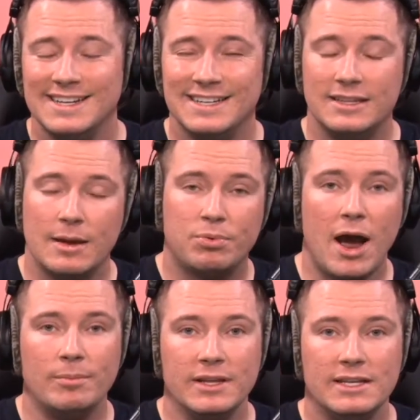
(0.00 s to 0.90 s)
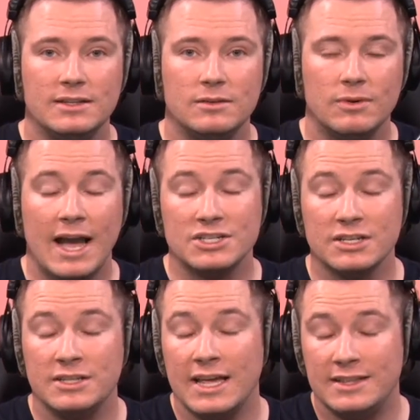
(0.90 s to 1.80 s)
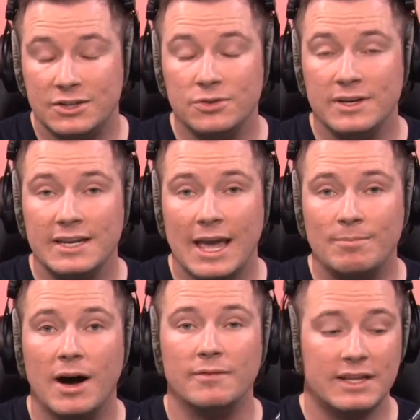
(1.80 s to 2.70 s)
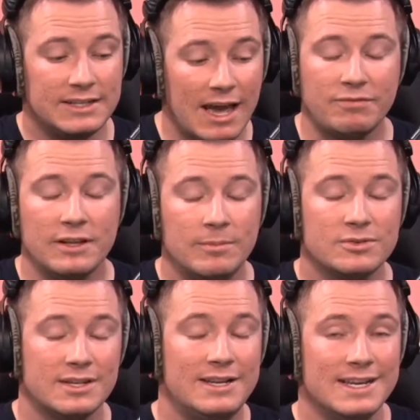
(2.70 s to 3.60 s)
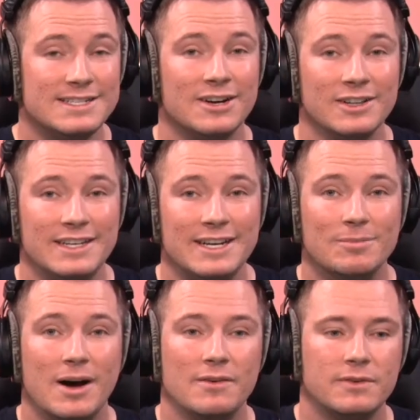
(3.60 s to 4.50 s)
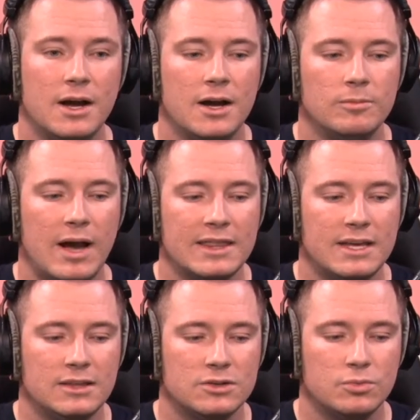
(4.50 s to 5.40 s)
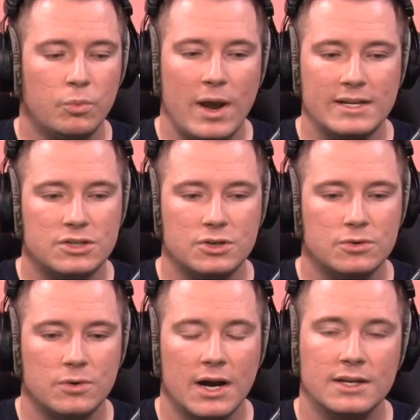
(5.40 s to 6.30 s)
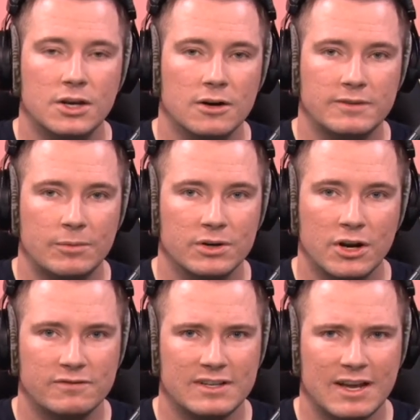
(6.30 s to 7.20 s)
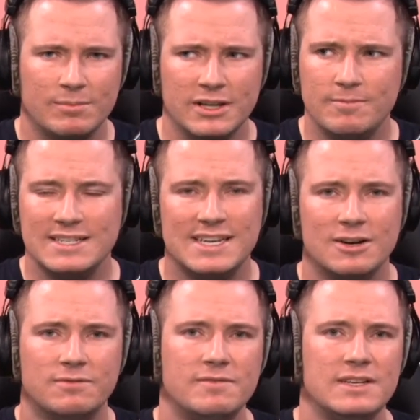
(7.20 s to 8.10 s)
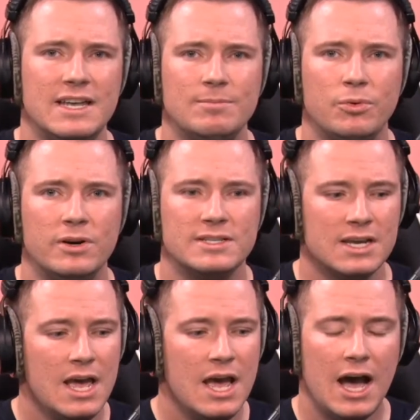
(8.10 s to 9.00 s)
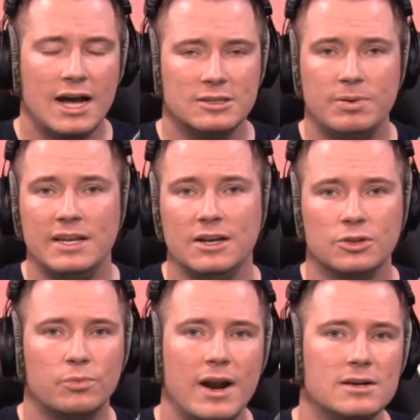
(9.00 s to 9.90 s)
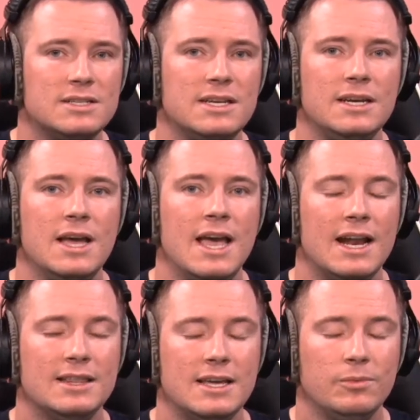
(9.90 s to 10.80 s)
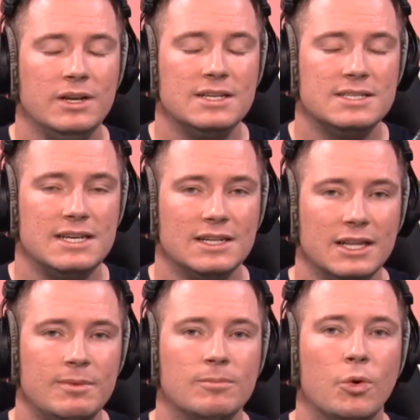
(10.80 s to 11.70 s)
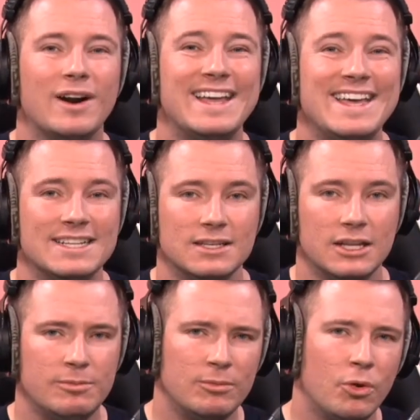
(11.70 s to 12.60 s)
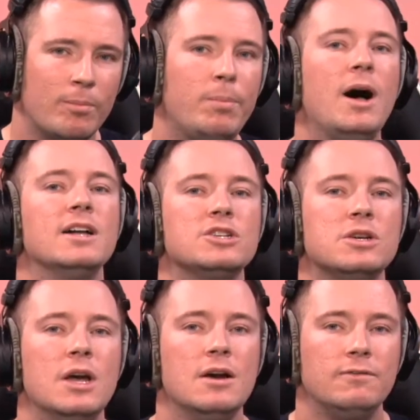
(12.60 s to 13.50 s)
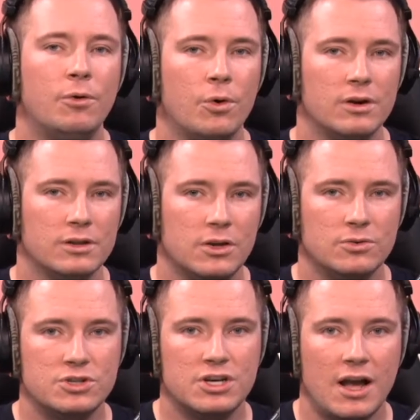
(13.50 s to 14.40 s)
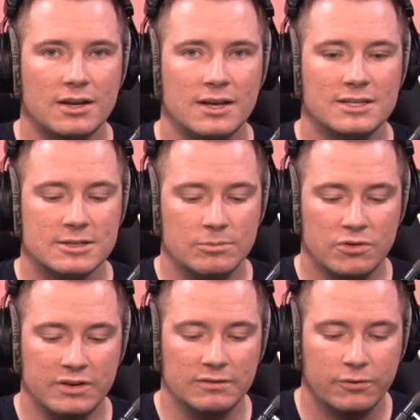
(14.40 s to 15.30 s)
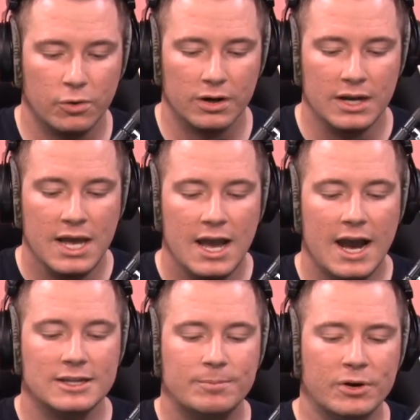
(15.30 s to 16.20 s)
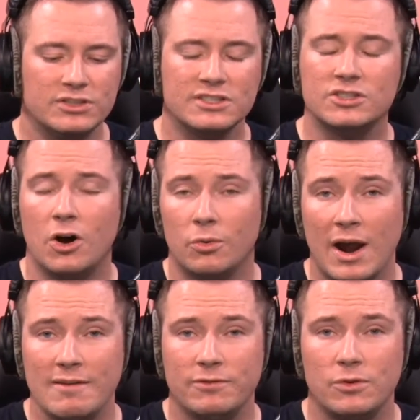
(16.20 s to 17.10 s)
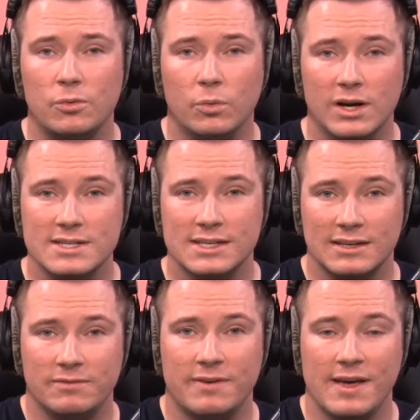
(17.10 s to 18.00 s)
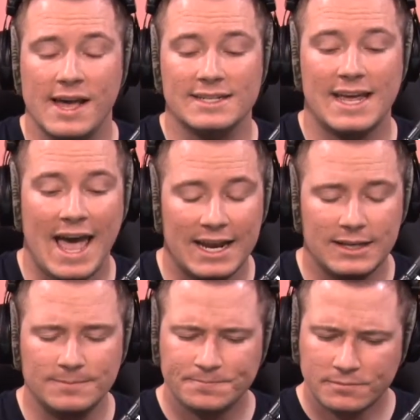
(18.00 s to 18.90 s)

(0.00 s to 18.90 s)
they probably, actually, they do need a buff. They definitely most necessarily need a buff. I think they're way too nerfed. They were nerfed, I believe, by 10 or 15 hit points, depending on the rarity. And I think we need to see a little bit more hit, a little bit more punch for those shotguns moving forward. The burst assault rifle was, in fact, added,